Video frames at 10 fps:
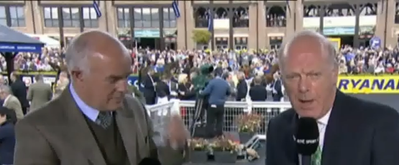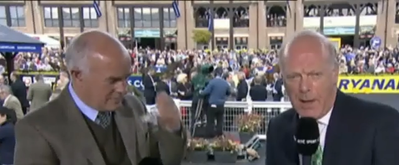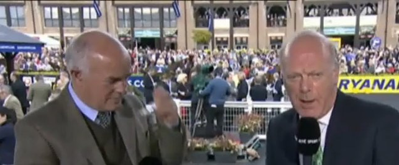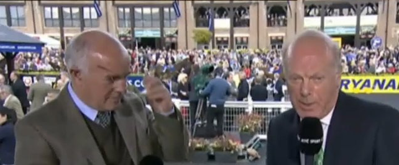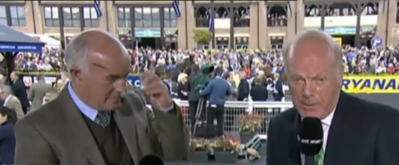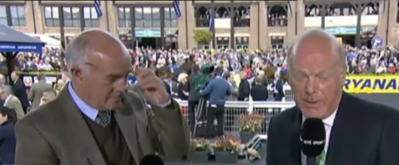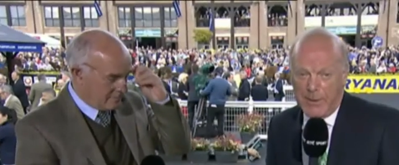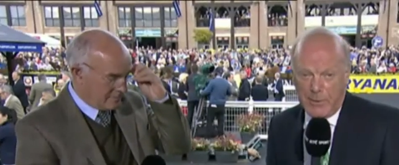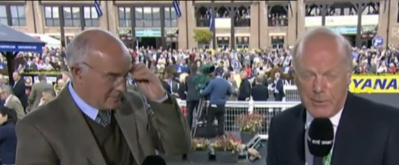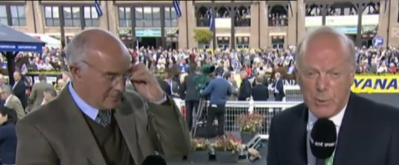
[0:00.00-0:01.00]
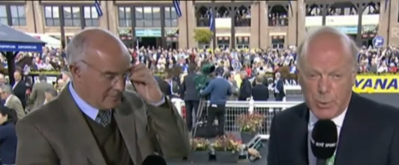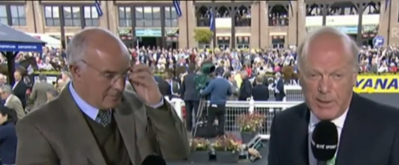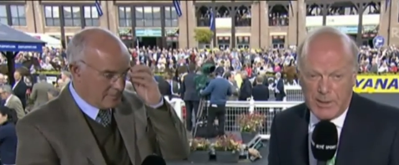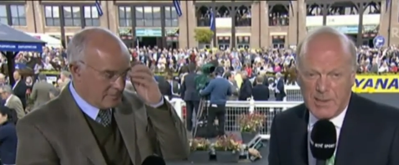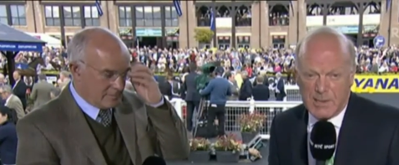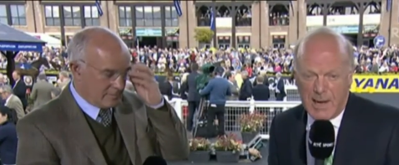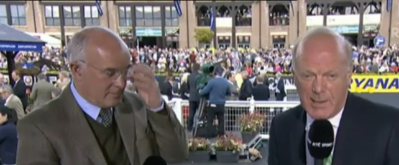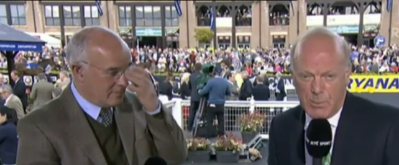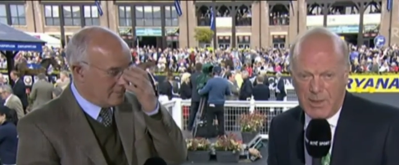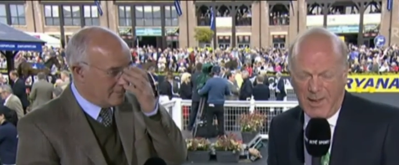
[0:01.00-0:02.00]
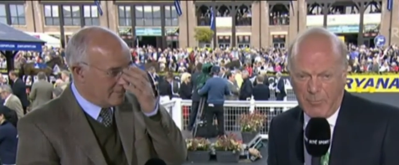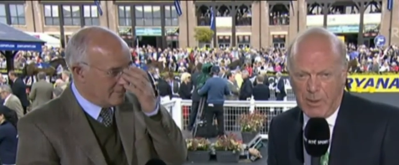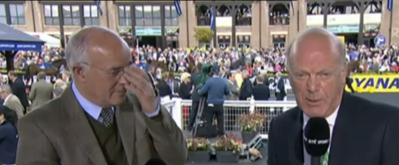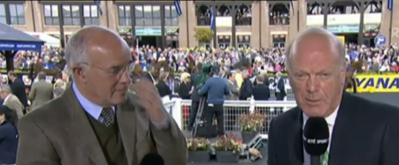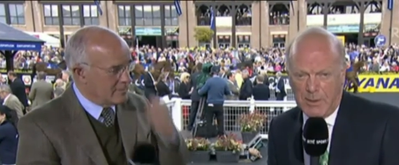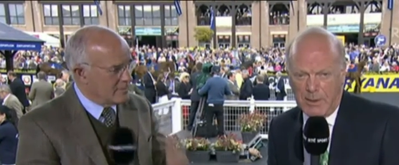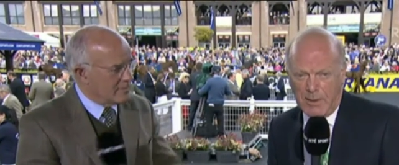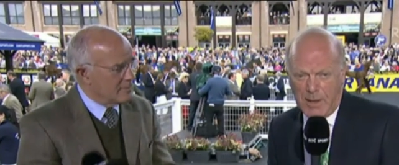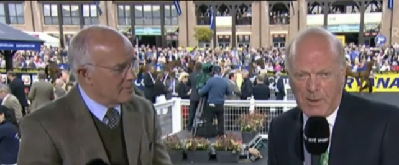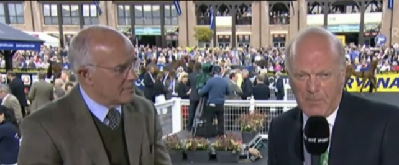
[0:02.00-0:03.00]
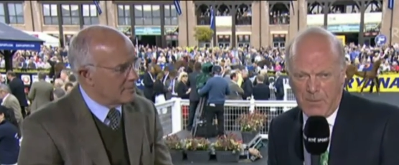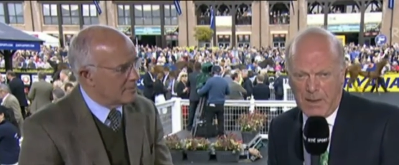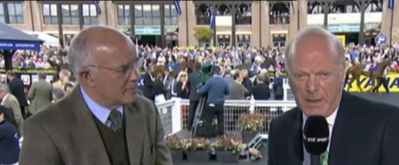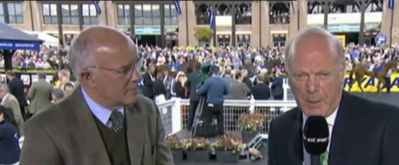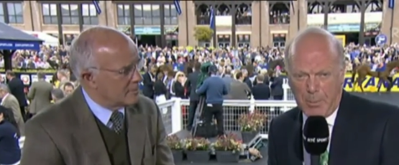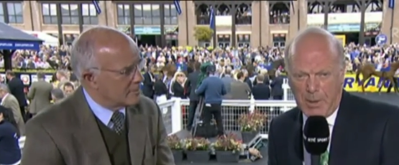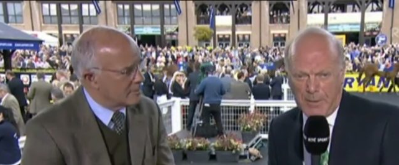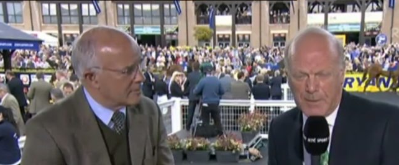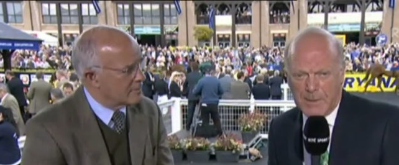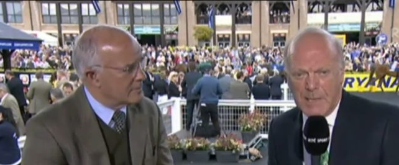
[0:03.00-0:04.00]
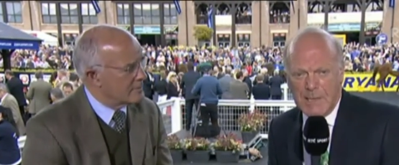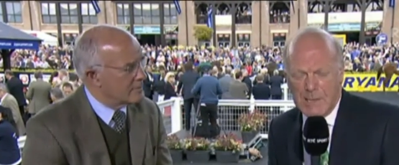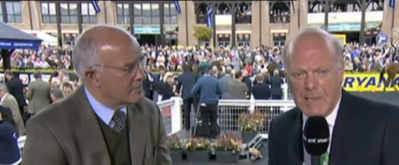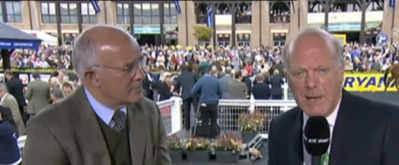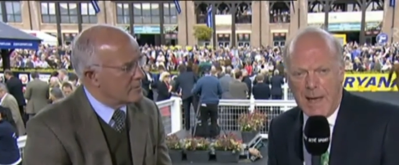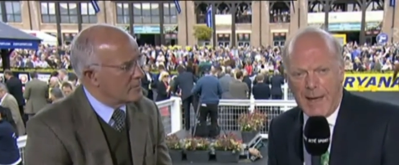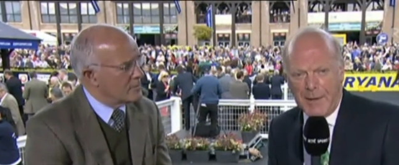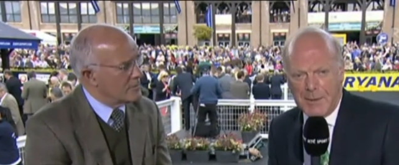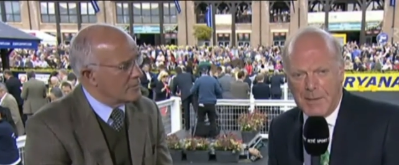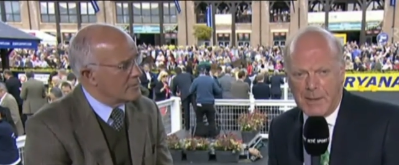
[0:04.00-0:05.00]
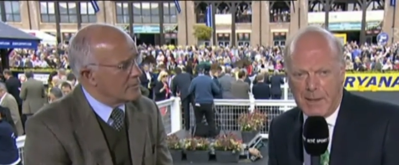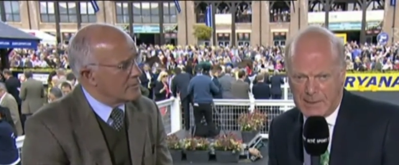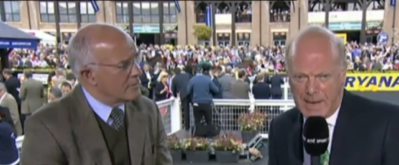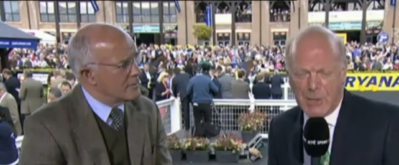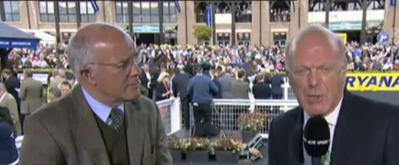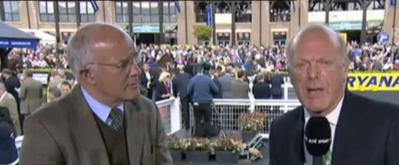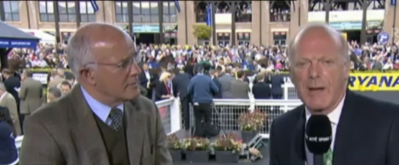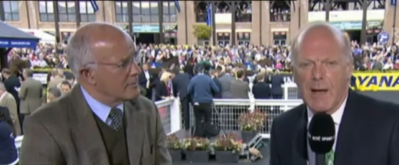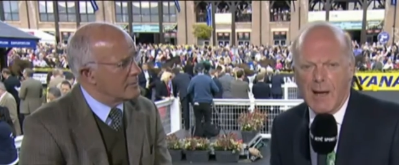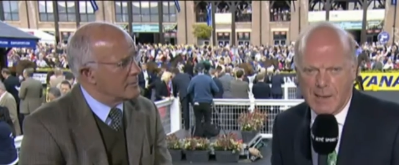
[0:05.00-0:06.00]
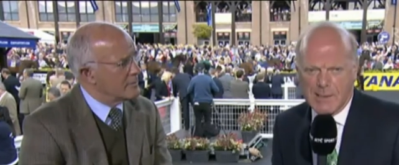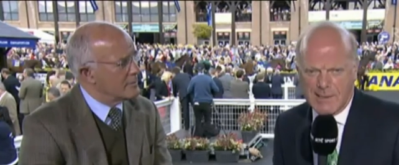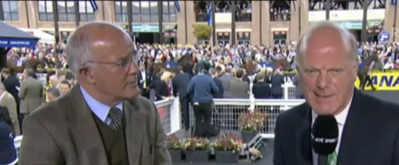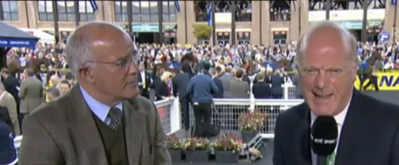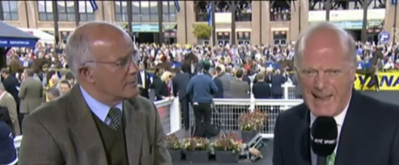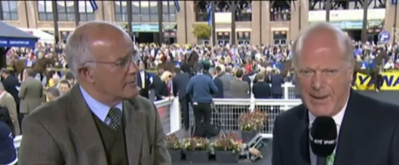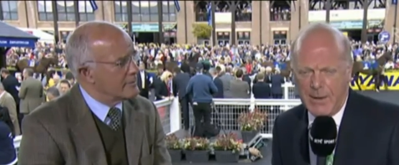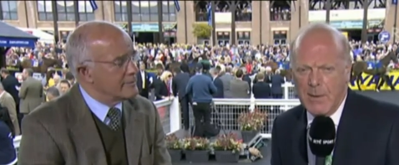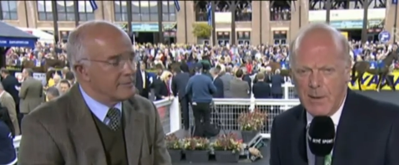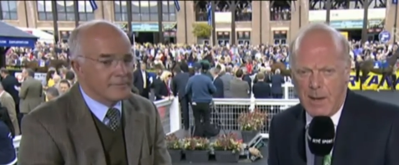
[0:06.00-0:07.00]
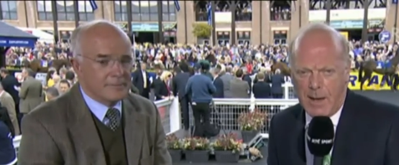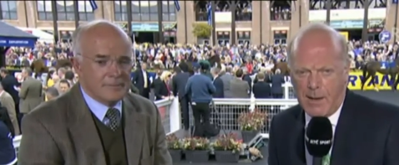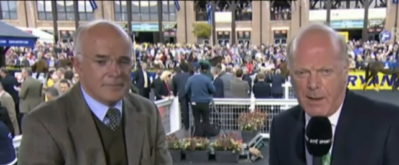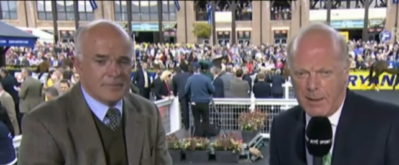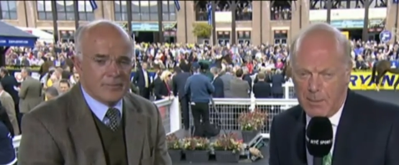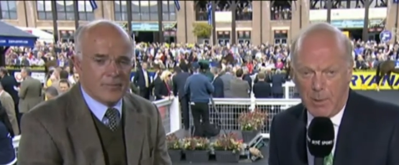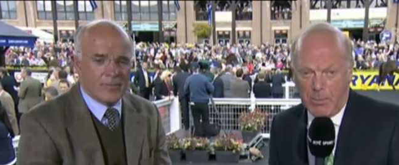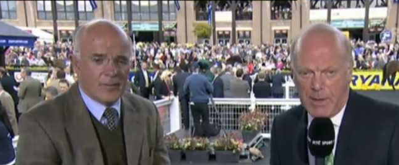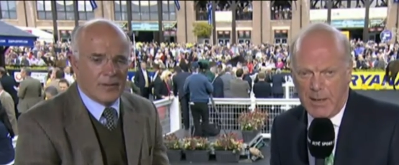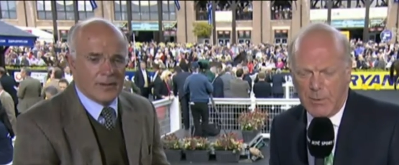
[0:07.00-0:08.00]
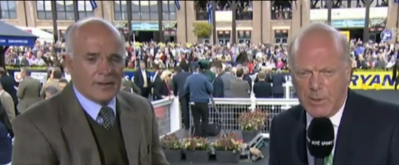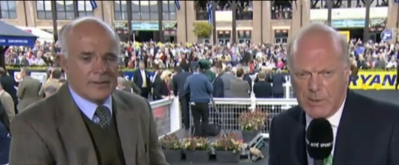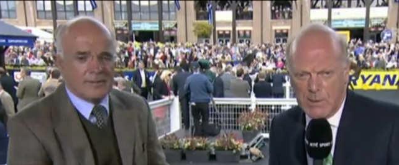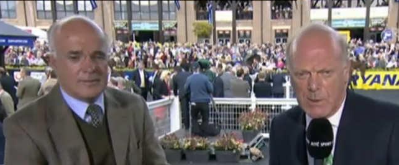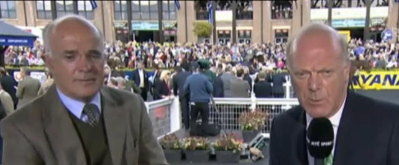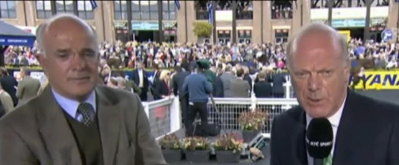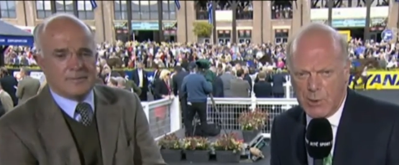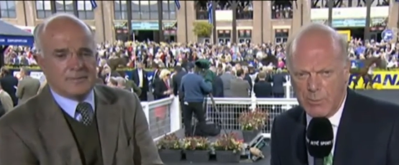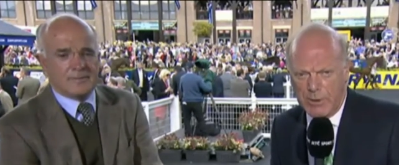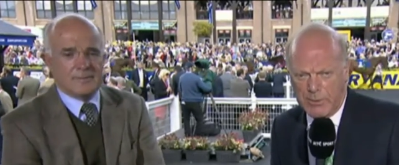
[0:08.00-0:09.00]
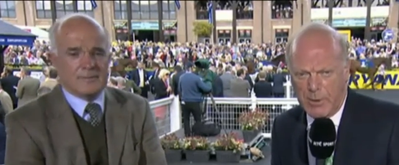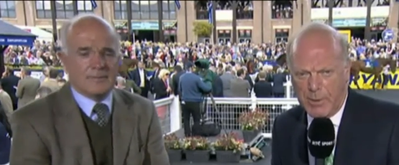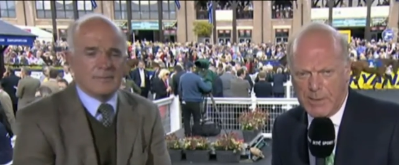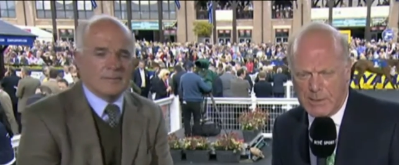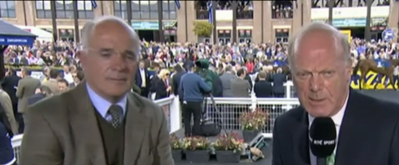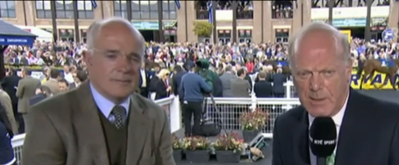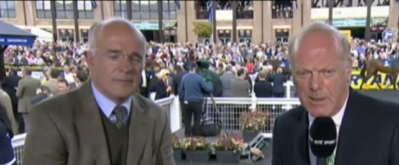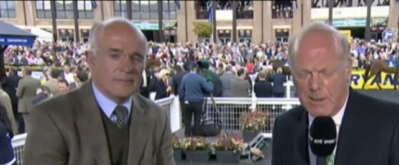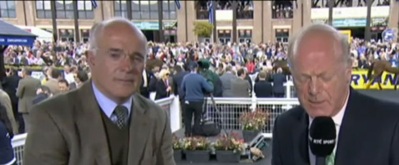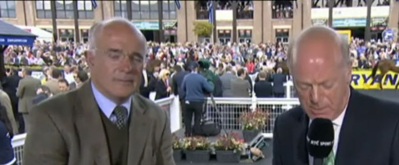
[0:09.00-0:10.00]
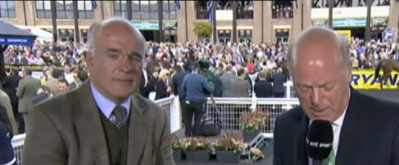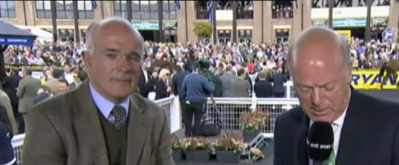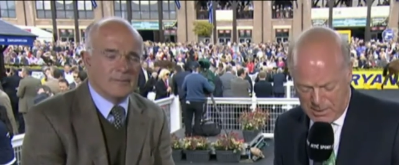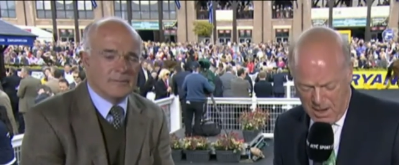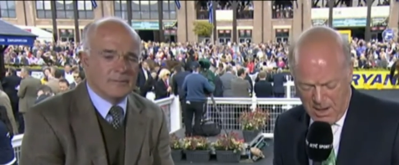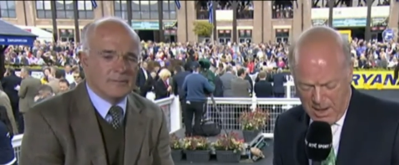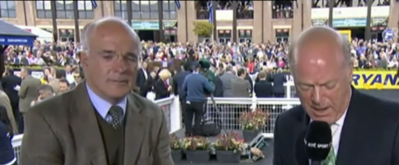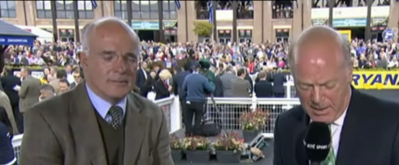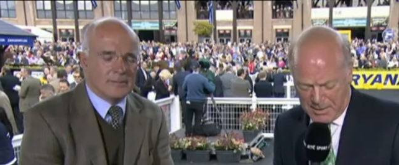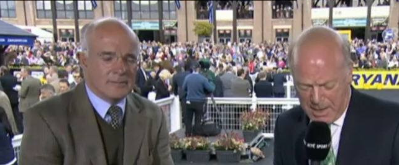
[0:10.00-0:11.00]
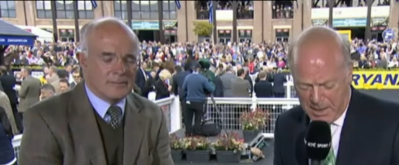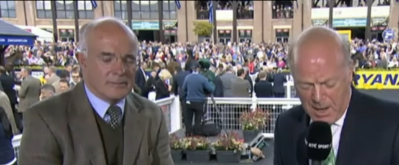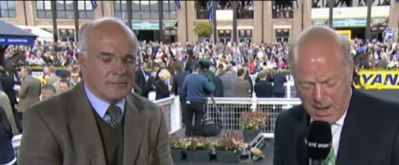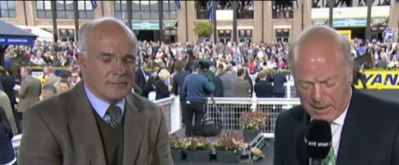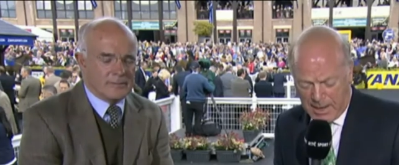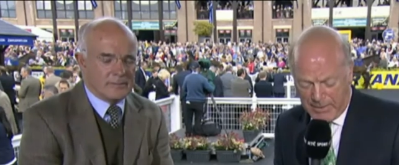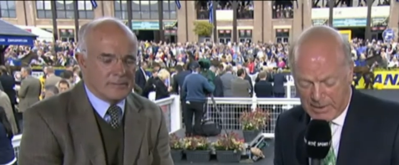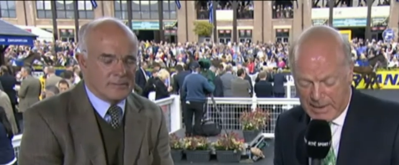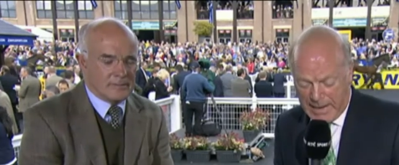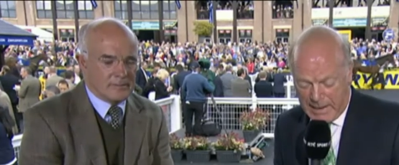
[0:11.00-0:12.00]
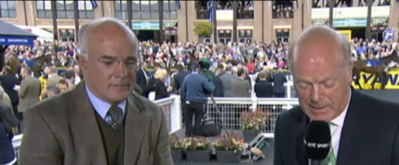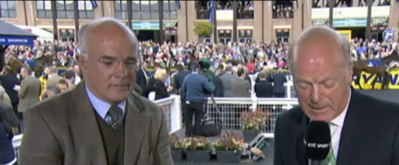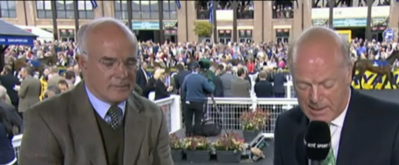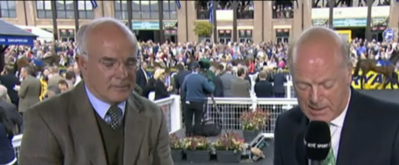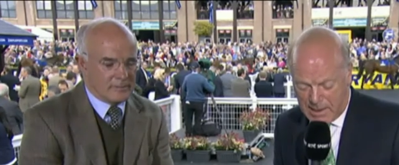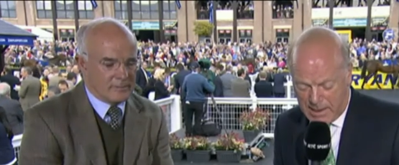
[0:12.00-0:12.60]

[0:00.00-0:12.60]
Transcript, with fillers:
Speaker 1: Uh, we invite you to tweet us, as we have been doing uh, for the latter part of the season, and uh, it's hashtag AskTed, uh, and come up with any questions you wish, and we'll do our best uh, to ask uh, Ted. Kevin Kelly says,